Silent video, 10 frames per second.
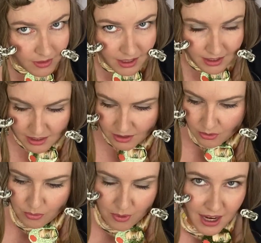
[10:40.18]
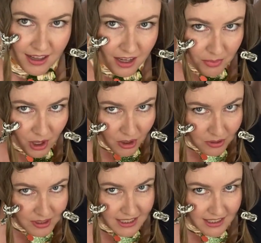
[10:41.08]
And then while I'm
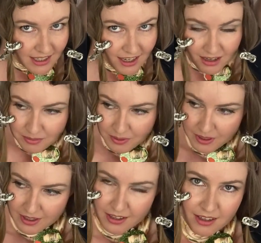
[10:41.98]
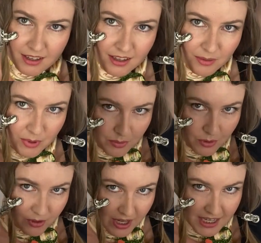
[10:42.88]
holding it up, a bit
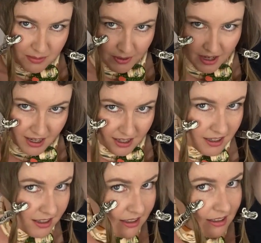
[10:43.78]
more of hairspray,